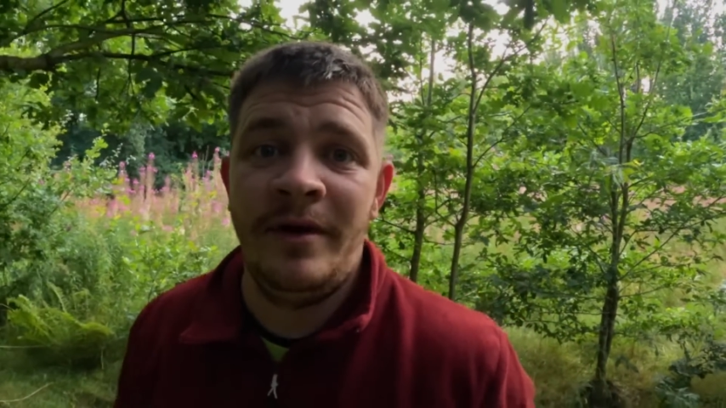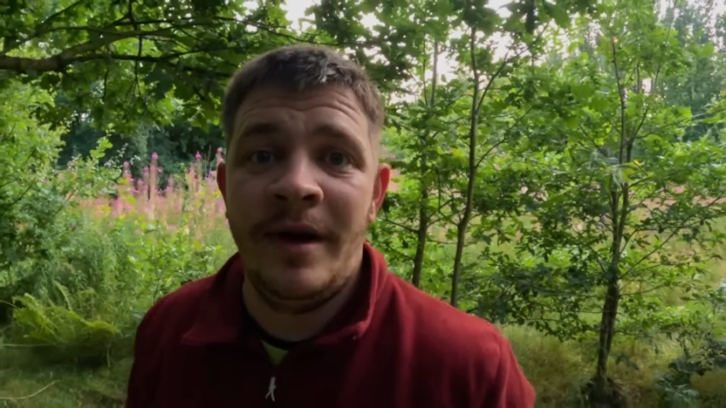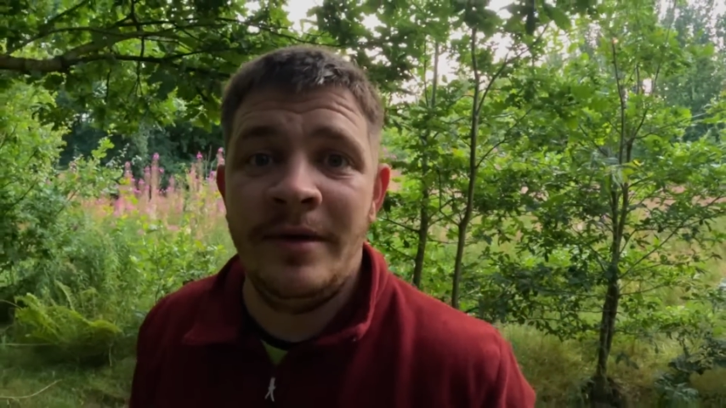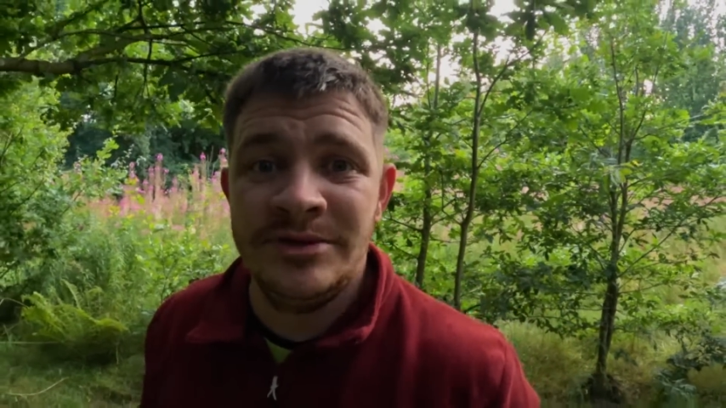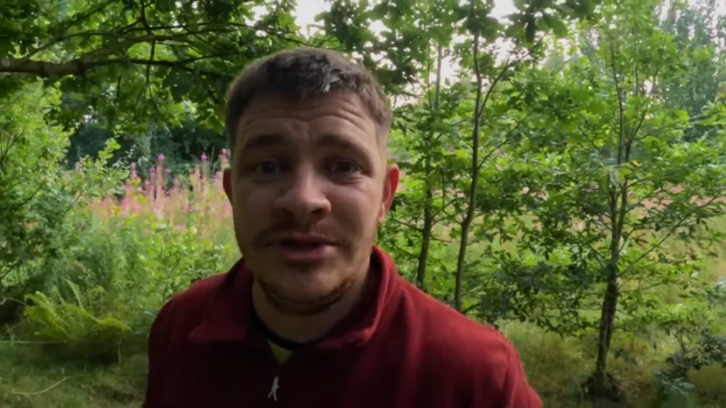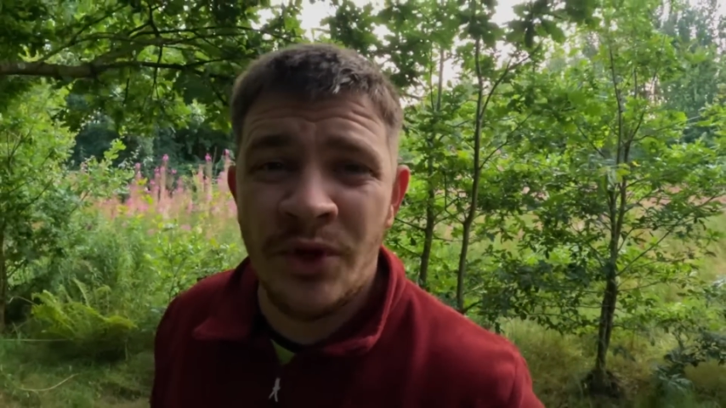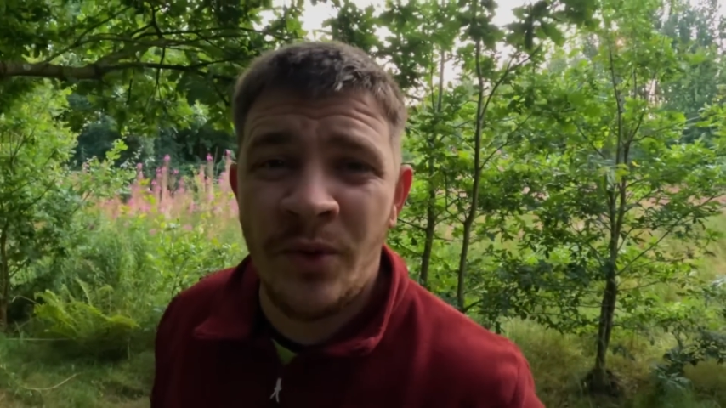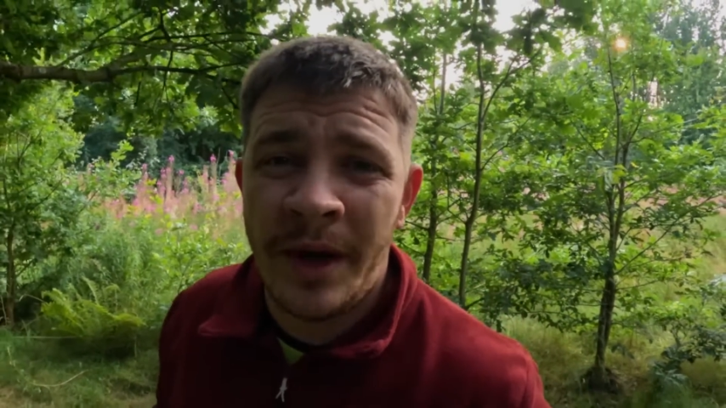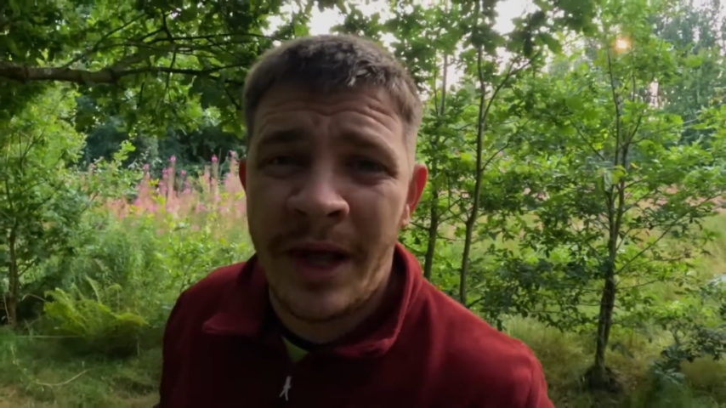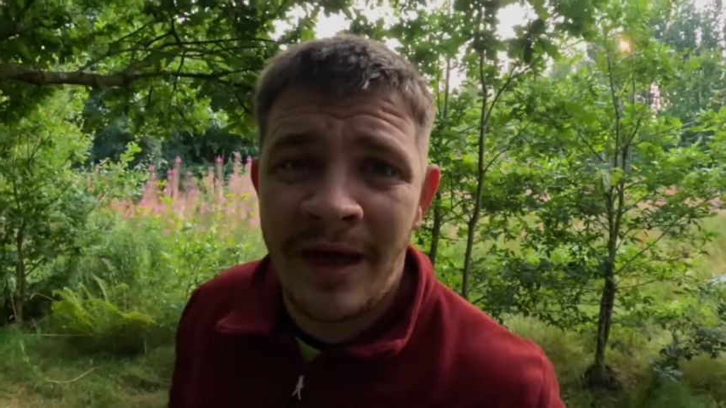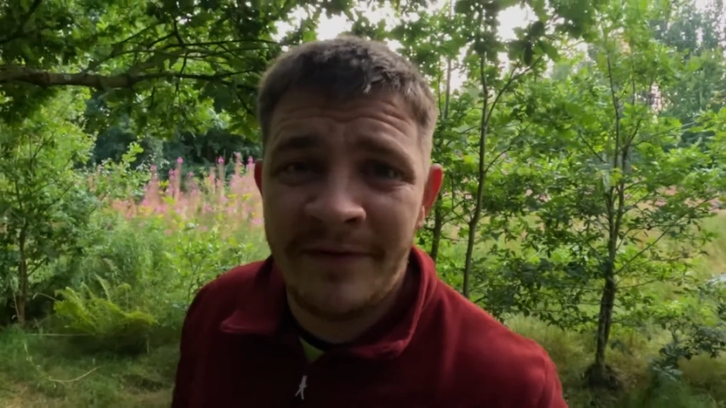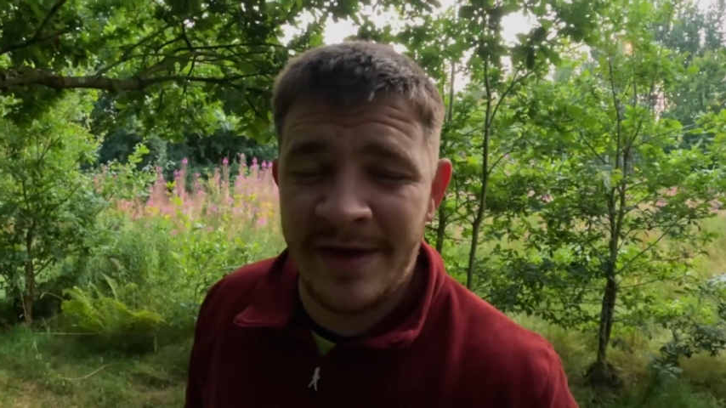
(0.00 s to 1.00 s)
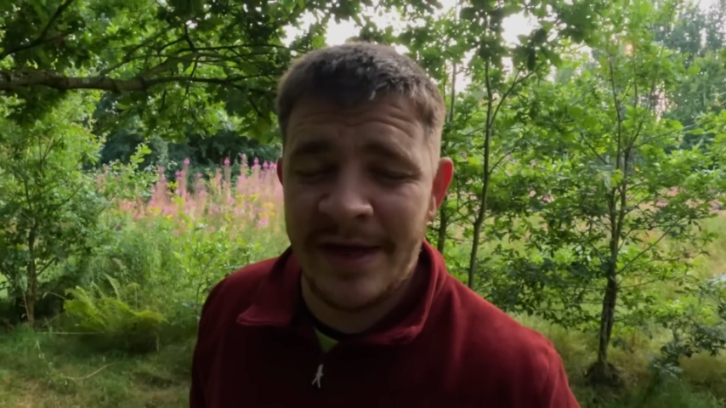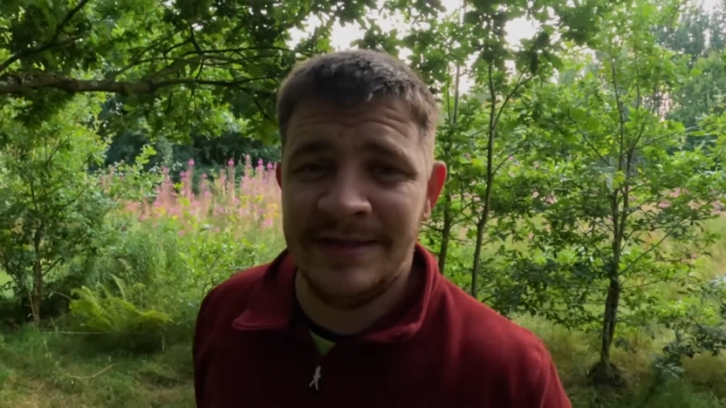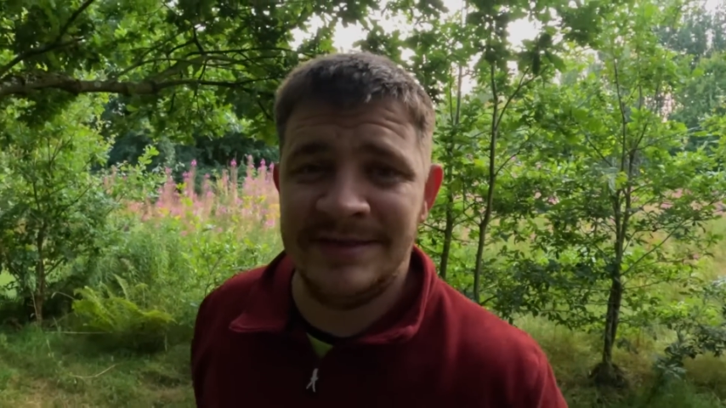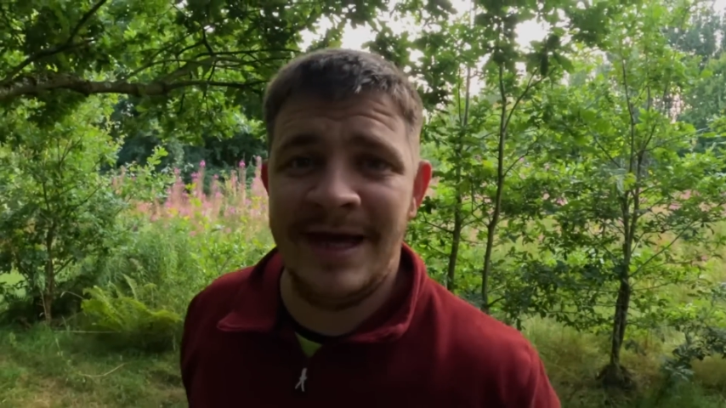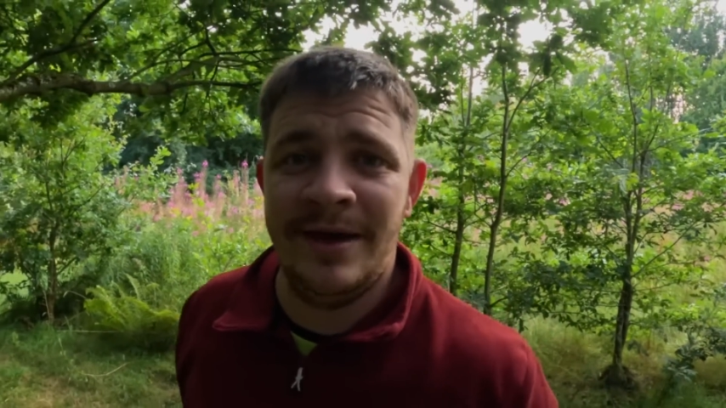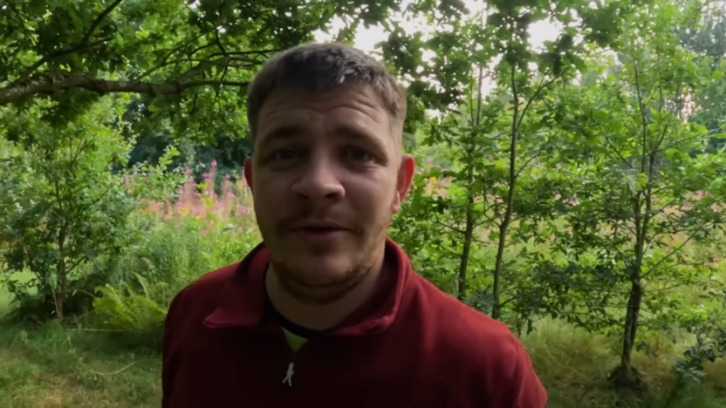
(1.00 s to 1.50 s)
around 2.5
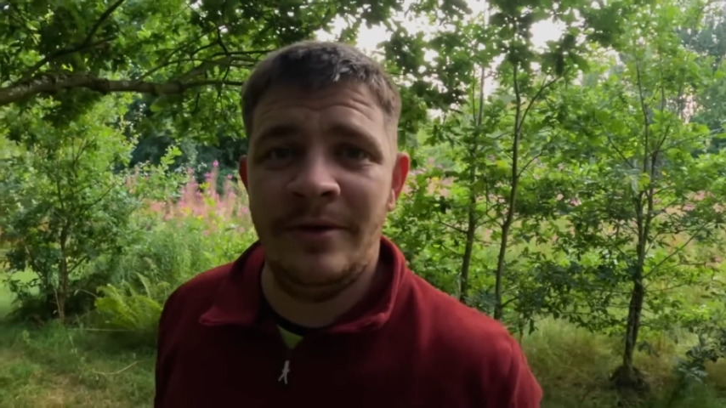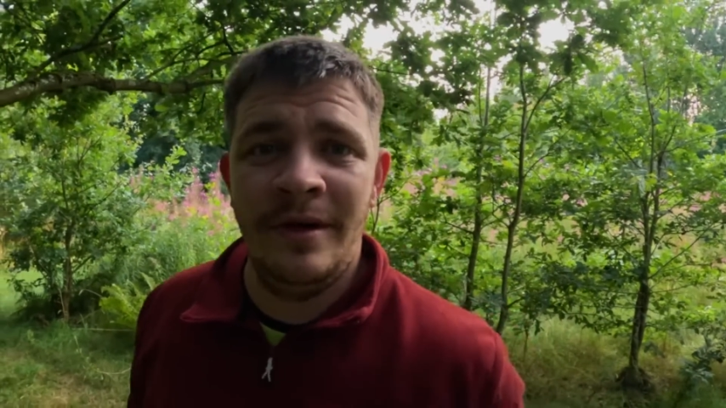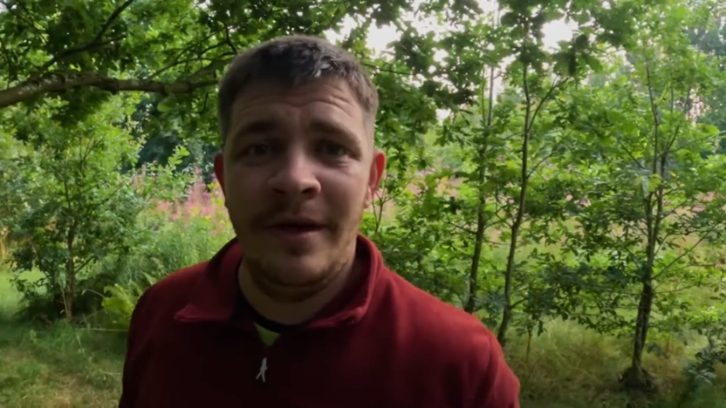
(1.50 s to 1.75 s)
years now,